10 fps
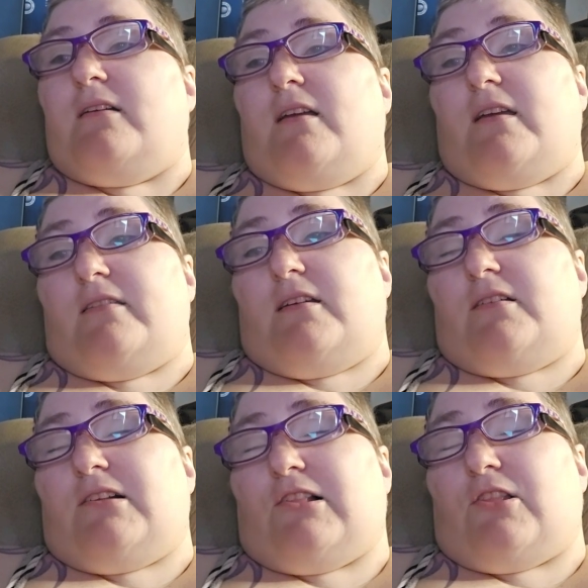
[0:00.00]
and then
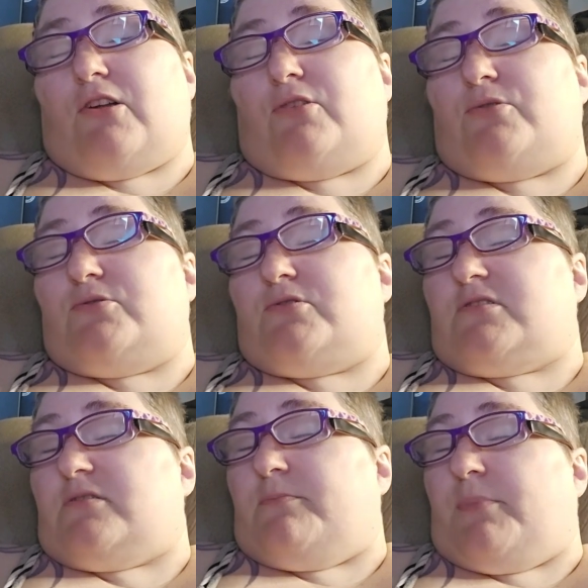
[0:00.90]

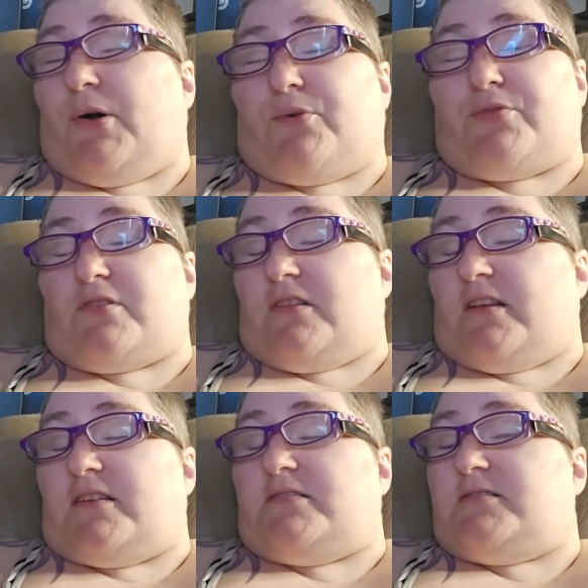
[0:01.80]
closed both
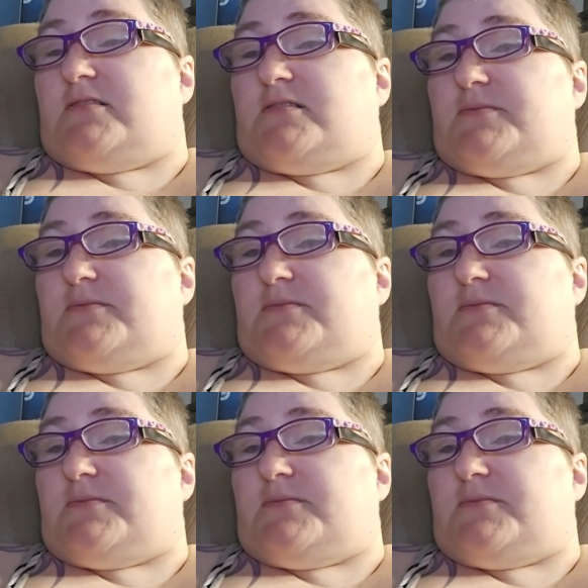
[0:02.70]
lids.